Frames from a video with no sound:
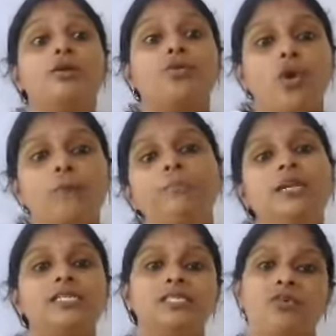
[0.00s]

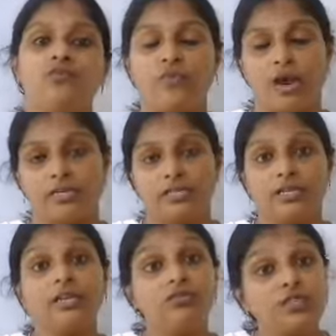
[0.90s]
droplets of
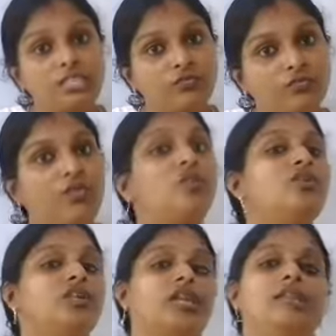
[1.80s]
water which
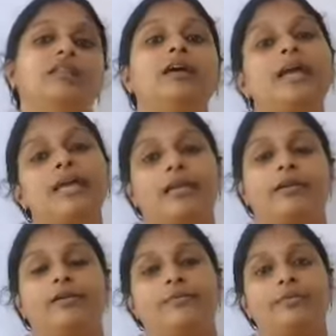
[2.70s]
float in the
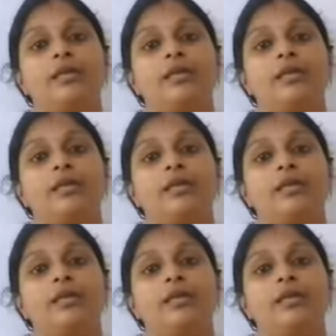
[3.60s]
air.